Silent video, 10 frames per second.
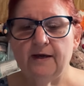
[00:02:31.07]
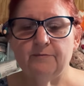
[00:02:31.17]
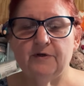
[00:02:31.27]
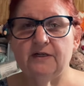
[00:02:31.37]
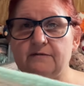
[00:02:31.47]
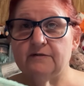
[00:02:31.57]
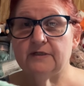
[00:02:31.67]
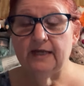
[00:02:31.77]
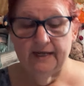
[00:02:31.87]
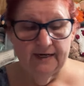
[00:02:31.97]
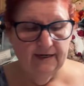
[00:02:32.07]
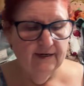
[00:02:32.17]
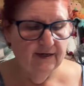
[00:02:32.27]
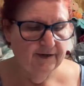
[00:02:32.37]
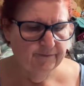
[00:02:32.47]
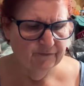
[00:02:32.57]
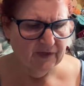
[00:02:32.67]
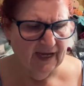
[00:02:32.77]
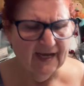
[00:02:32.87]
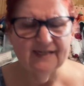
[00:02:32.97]
but, and then, um,
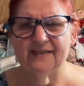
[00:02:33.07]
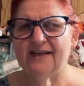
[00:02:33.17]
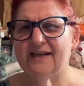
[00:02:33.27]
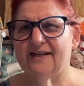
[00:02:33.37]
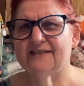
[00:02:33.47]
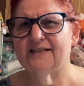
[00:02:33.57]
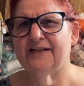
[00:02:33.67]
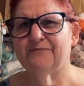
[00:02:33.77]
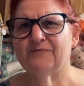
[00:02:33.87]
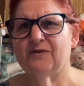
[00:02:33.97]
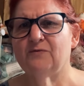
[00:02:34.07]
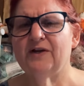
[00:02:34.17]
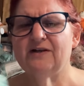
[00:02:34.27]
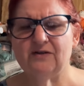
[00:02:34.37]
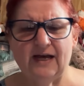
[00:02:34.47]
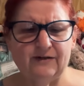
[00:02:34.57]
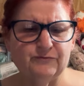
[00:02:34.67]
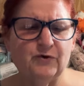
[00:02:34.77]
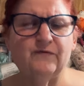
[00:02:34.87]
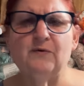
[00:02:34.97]
I got to thinking, I was like, well, I don't
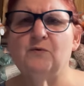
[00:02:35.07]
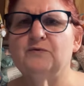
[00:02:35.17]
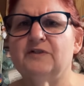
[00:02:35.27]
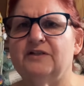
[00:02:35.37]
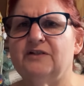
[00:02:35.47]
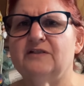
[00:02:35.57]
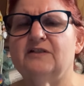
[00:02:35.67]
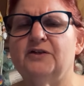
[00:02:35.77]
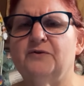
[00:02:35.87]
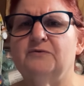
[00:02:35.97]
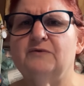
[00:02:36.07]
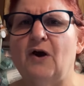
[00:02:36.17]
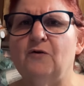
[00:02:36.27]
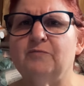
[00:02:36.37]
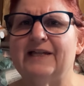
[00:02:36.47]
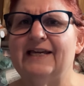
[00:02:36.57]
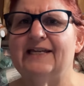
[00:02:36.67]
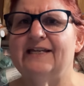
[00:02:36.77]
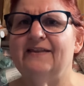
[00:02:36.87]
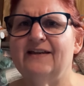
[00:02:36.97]
know if I want to just do the whole blanket
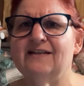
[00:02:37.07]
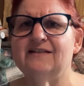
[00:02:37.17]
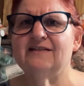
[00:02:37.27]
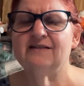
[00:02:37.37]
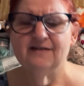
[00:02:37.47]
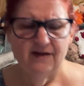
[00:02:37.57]
in this